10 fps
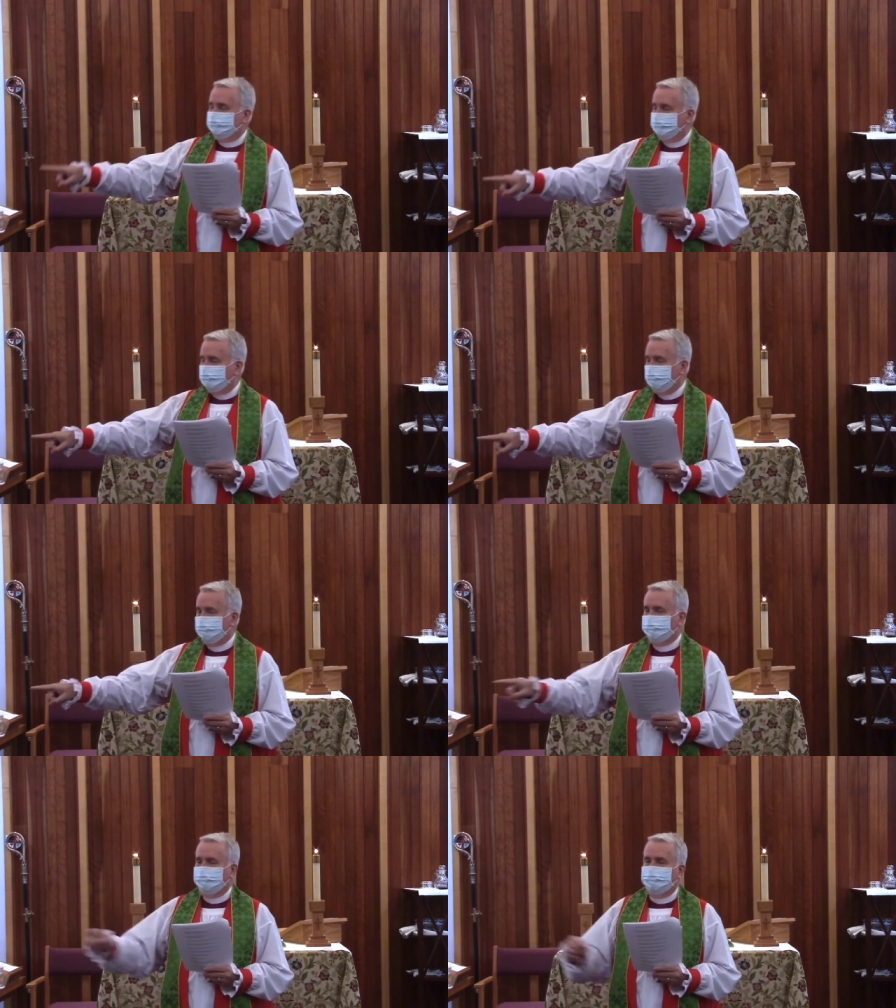take
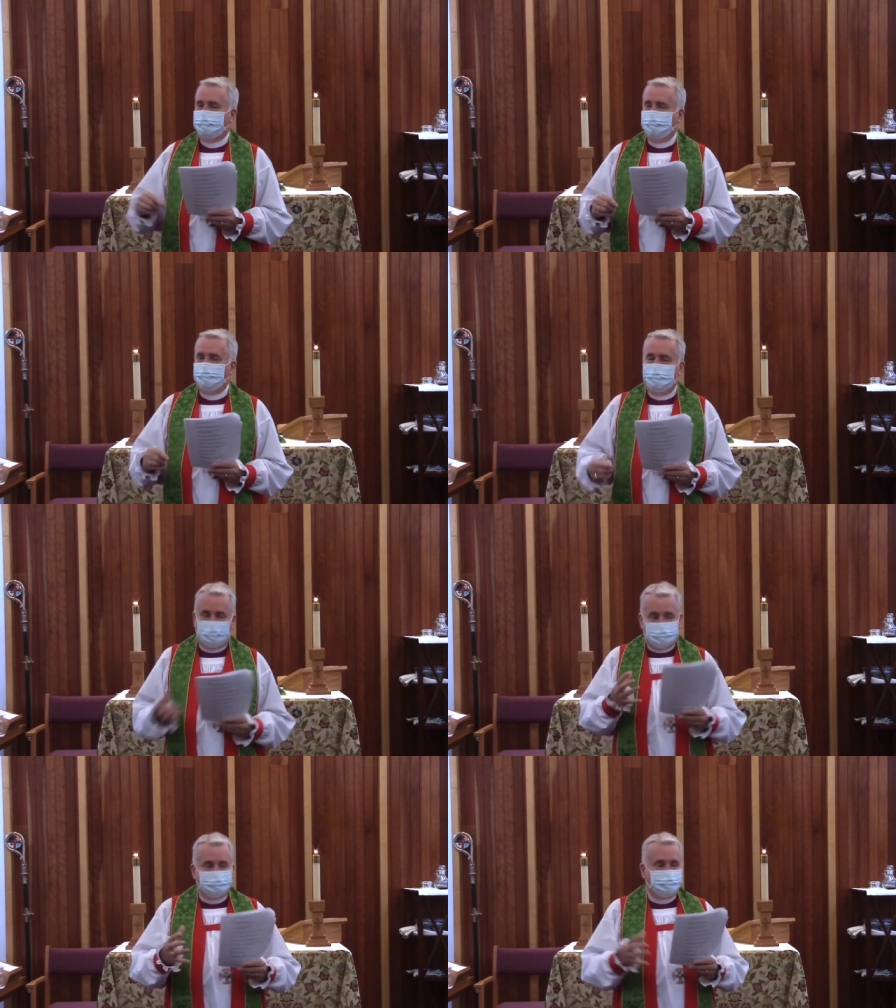up your bed and
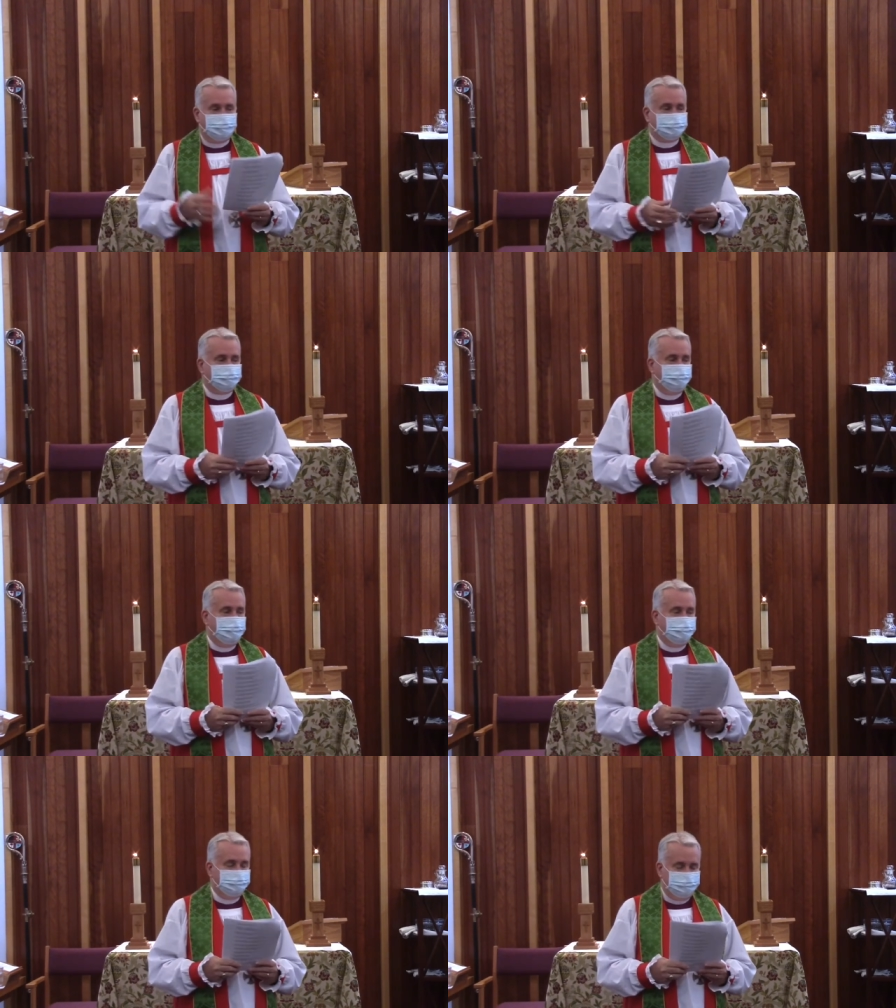walk. And of course, the
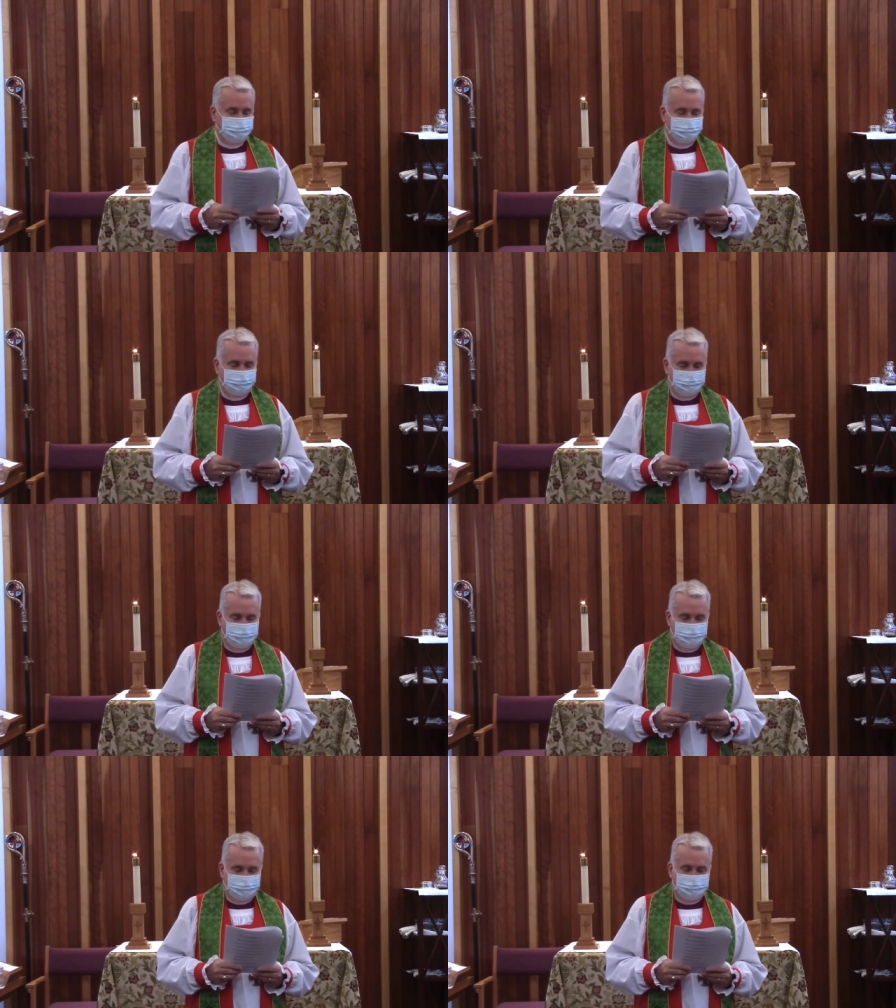man
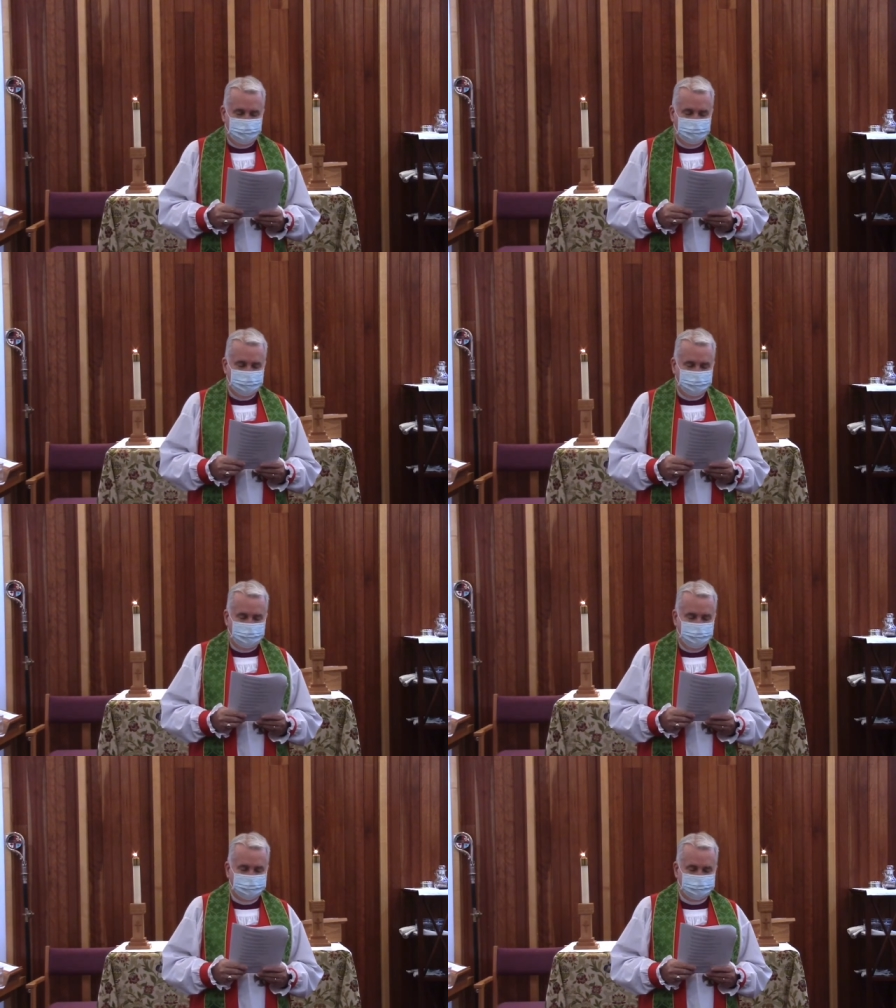immediately
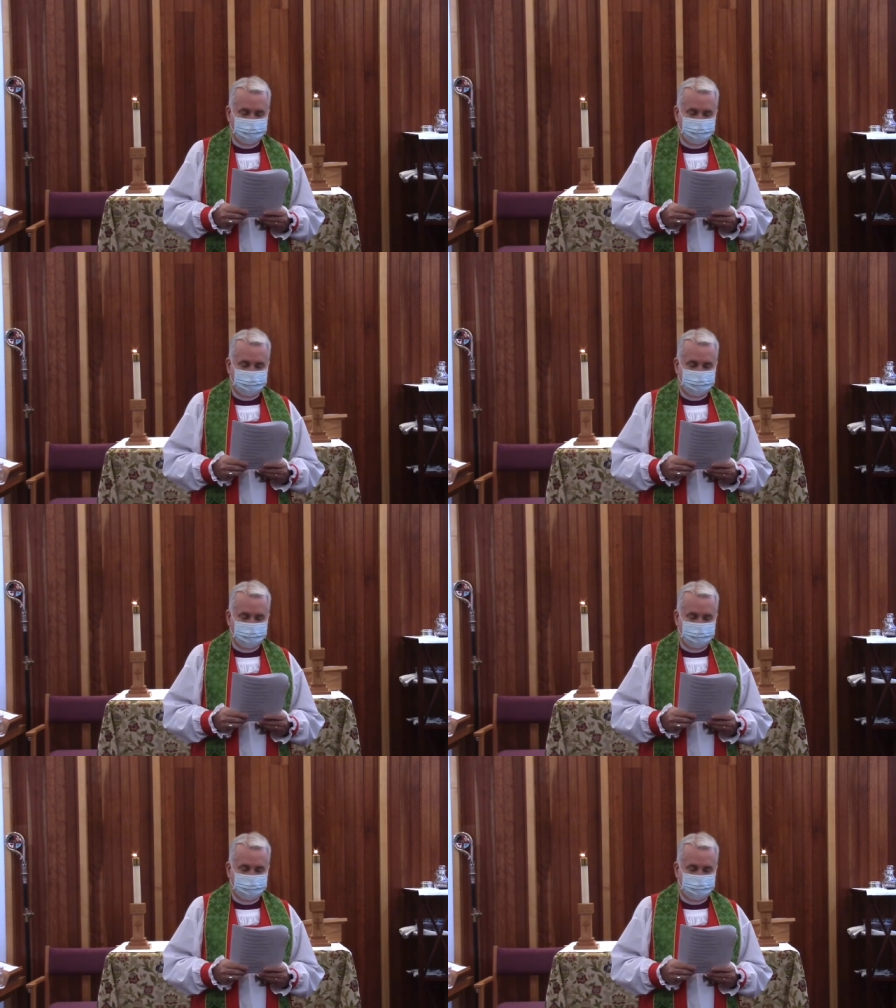does.